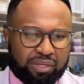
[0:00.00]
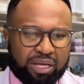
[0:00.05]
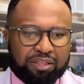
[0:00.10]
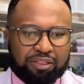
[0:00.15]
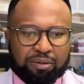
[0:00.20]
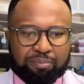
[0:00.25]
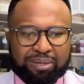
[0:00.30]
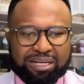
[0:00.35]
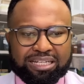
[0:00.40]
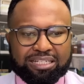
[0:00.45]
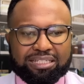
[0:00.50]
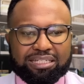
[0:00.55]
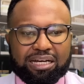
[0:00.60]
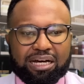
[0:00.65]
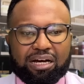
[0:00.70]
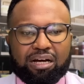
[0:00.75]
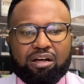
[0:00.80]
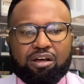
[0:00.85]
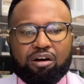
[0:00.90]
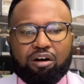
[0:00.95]
The
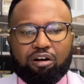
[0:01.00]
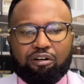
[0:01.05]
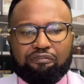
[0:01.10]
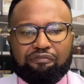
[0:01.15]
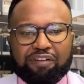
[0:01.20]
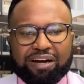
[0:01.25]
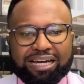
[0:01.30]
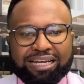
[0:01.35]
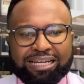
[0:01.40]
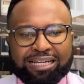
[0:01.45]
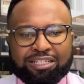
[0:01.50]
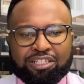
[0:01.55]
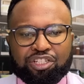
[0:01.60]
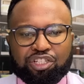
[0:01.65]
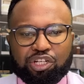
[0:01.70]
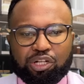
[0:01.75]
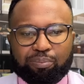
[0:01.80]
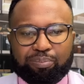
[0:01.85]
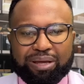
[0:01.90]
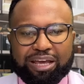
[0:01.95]
Minister of Finance
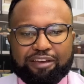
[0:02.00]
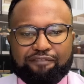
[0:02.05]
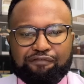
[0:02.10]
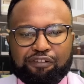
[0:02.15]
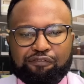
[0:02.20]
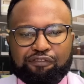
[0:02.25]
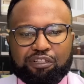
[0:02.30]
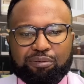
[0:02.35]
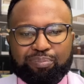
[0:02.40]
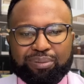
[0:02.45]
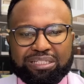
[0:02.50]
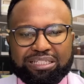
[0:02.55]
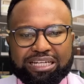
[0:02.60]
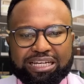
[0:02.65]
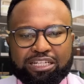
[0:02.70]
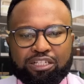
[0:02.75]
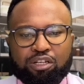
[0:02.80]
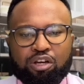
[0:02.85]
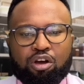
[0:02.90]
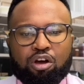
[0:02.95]
shall pay
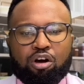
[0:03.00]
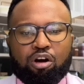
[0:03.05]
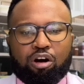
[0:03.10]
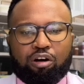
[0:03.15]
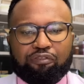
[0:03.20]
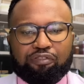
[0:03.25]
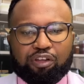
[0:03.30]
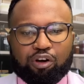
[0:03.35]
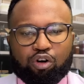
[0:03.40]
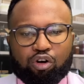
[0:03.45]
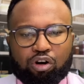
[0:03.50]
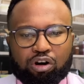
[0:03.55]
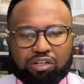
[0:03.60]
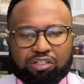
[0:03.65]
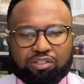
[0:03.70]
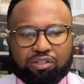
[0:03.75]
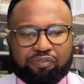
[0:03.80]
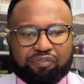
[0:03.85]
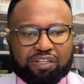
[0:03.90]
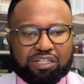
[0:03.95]
50% of the
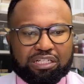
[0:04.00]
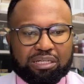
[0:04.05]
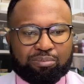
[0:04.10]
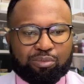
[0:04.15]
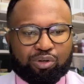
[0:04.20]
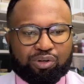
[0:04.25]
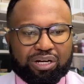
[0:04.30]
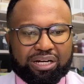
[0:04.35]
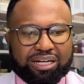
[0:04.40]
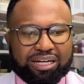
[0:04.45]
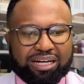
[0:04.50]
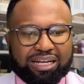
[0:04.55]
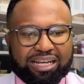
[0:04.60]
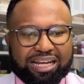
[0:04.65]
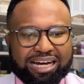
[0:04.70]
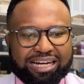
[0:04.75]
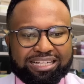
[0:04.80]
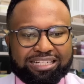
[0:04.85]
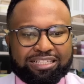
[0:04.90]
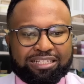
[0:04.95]
cost of the Democratic
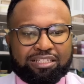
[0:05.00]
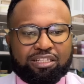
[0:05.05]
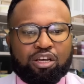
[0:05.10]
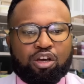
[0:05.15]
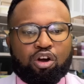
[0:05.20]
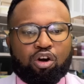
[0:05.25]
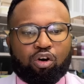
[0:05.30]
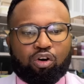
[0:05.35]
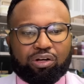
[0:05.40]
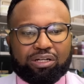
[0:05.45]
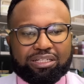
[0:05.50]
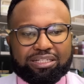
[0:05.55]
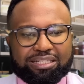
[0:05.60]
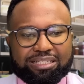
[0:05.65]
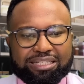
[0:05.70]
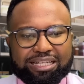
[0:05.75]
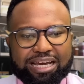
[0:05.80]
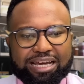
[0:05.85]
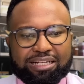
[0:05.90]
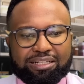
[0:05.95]
Alliance on a
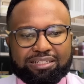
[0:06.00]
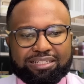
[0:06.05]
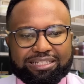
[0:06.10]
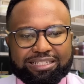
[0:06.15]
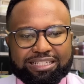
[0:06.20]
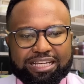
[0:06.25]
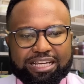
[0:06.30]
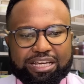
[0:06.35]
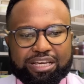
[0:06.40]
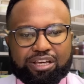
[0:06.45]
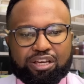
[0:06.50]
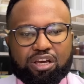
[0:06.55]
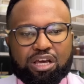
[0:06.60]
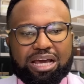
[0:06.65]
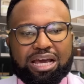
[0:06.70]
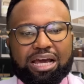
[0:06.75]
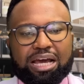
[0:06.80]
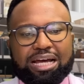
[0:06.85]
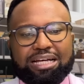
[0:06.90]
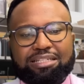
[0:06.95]
scale C,
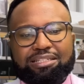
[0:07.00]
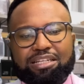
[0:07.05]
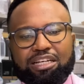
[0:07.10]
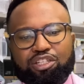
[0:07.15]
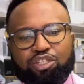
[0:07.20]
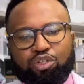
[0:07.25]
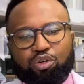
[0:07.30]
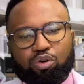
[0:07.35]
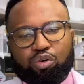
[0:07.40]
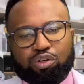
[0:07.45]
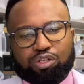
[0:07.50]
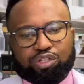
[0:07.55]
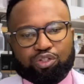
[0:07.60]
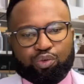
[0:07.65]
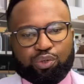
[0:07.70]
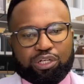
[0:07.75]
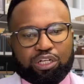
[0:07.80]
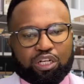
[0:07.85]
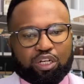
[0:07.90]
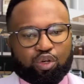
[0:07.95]
as such cost to
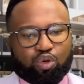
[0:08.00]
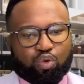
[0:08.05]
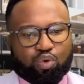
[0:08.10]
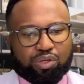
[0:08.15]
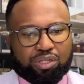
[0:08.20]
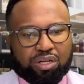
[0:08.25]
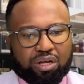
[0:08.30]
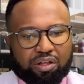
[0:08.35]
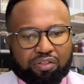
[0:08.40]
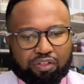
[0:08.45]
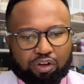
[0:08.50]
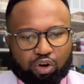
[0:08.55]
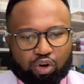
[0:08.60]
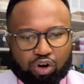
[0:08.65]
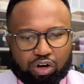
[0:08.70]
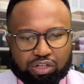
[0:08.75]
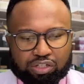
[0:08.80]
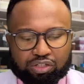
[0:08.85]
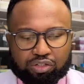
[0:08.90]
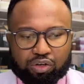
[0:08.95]
include the
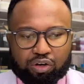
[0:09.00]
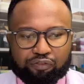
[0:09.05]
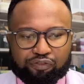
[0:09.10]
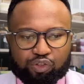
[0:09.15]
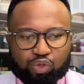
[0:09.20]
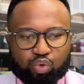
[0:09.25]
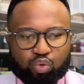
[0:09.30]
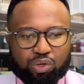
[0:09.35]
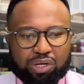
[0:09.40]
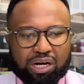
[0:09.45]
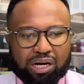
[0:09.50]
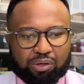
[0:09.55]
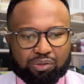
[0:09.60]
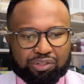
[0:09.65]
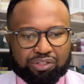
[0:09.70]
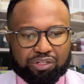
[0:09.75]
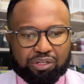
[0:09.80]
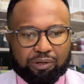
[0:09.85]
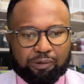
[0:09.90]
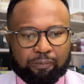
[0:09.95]
cost of two
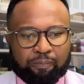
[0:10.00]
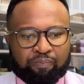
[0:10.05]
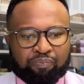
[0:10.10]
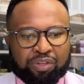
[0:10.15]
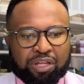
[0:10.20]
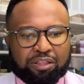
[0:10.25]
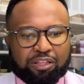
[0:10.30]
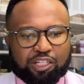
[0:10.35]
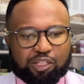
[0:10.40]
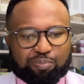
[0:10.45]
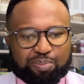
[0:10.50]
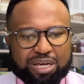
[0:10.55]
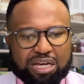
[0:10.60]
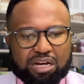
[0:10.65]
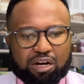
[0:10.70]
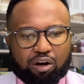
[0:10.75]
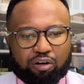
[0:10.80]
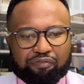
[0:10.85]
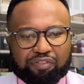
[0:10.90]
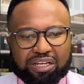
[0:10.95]
counsel. The Speaker
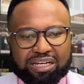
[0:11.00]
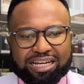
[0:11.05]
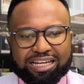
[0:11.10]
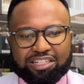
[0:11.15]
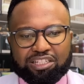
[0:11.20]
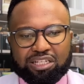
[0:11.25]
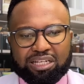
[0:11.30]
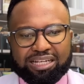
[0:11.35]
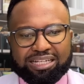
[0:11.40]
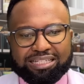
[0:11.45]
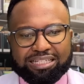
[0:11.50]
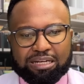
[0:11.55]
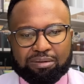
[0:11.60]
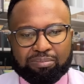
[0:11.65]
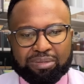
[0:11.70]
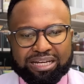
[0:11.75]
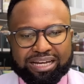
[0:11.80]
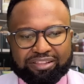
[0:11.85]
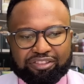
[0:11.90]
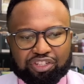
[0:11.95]
of the National
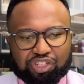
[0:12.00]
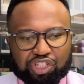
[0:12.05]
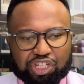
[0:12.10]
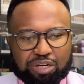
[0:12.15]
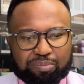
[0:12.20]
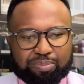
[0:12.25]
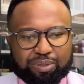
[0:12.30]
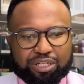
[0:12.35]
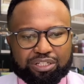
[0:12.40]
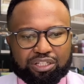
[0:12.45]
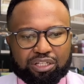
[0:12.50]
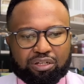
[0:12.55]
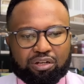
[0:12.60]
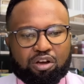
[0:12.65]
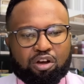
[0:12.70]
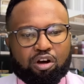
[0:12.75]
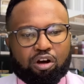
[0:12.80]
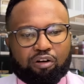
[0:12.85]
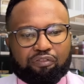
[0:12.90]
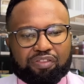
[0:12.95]
Assembly and the Chairperson
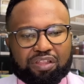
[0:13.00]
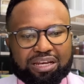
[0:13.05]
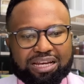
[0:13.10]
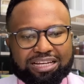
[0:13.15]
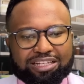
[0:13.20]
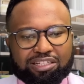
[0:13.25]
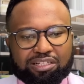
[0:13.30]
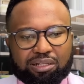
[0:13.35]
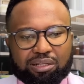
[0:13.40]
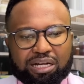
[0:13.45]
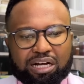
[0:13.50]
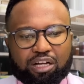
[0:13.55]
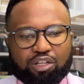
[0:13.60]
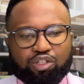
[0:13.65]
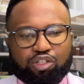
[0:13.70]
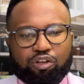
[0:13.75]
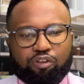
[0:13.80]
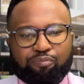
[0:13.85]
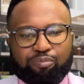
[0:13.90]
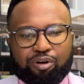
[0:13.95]
of the National
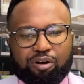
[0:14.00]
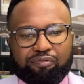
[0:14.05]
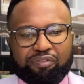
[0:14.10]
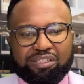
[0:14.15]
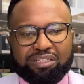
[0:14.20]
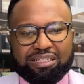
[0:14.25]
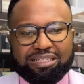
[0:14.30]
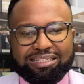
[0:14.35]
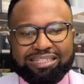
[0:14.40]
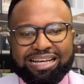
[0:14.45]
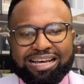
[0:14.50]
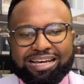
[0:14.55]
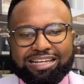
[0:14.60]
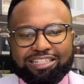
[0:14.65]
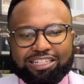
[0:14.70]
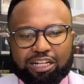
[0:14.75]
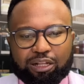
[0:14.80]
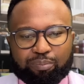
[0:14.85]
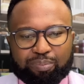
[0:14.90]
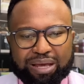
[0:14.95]
Council of Provinces
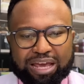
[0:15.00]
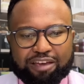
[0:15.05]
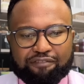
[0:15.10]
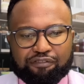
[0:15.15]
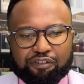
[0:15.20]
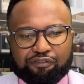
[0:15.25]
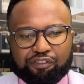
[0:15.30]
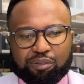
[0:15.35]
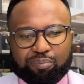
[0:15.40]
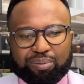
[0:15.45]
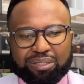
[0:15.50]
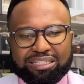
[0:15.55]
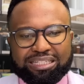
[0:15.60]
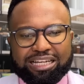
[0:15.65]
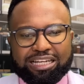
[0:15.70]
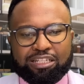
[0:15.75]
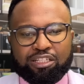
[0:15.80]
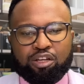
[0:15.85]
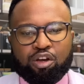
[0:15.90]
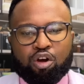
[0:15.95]
shall pay
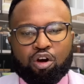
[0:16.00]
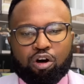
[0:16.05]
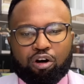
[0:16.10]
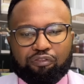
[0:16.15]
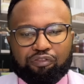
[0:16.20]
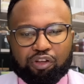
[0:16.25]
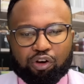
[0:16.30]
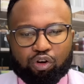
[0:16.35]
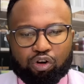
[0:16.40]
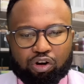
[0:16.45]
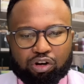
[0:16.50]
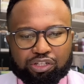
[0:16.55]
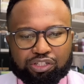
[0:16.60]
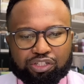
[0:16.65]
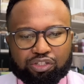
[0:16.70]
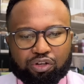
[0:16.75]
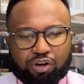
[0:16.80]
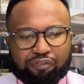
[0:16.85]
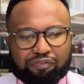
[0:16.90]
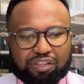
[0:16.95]
50% of the
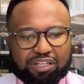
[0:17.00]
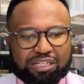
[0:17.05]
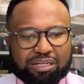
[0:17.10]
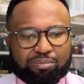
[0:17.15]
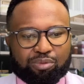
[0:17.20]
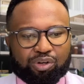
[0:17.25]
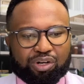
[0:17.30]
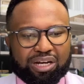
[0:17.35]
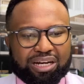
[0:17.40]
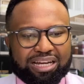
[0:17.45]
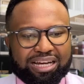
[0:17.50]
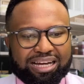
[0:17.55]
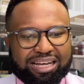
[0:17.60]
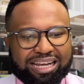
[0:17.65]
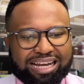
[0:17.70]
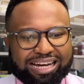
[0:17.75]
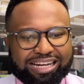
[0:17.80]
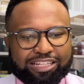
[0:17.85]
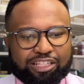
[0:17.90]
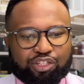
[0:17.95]
costs of the Democratic
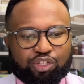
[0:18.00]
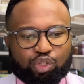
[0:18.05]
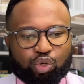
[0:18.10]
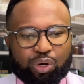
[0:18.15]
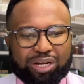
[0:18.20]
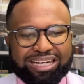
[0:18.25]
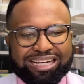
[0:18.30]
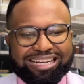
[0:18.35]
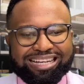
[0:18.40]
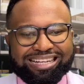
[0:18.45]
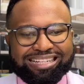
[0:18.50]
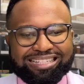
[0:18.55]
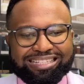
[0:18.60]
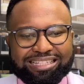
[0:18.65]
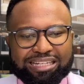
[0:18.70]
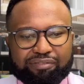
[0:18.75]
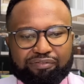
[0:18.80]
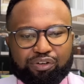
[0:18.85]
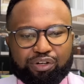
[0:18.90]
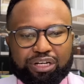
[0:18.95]
Alliance jointly and
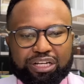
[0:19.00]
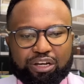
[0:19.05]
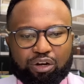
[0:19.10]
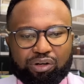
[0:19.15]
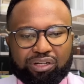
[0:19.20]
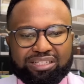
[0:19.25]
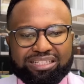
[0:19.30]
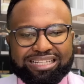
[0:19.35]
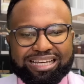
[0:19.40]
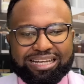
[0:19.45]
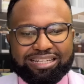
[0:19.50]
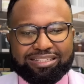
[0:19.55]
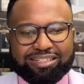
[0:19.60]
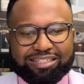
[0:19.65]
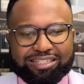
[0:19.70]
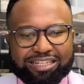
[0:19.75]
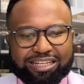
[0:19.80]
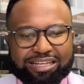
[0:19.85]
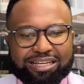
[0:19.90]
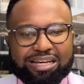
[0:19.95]
severally on a scale
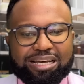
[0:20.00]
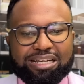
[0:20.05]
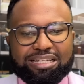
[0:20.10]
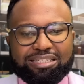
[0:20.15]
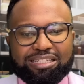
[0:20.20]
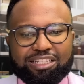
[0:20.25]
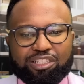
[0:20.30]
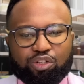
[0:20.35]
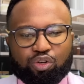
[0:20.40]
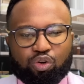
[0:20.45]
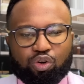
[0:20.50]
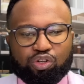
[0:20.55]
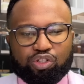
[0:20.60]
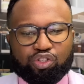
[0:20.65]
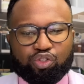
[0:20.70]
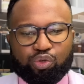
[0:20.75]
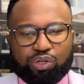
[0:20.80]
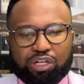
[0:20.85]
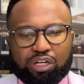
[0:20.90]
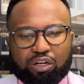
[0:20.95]
C, such cost
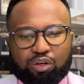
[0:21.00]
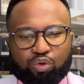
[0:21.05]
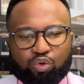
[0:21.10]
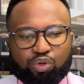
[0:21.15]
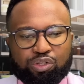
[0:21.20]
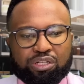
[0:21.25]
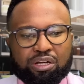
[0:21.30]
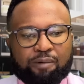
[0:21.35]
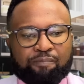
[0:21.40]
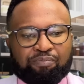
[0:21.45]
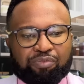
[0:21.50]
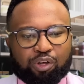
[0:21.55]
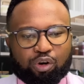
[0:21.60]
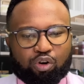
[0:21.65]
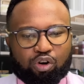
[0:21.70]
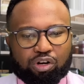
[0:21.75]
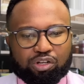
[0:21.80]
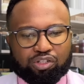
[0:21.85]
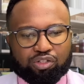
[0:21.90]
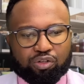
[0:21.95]
to include the
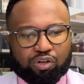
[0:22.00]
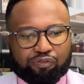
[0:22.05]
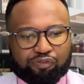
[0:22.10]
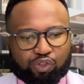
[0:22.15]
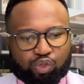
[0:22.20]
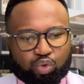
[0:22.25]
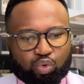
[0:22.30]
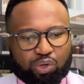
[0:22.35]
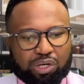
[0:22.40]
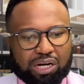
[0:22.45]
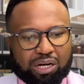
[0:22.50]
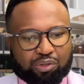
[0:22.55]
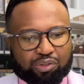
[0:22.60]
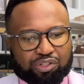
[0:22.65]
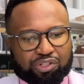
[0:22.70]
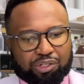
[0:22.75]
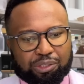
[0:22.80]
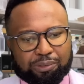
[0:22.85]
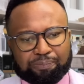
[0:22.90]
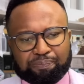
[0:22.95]
cost of two
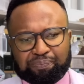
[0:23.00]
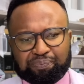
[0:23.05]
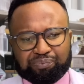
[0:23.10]
counsel.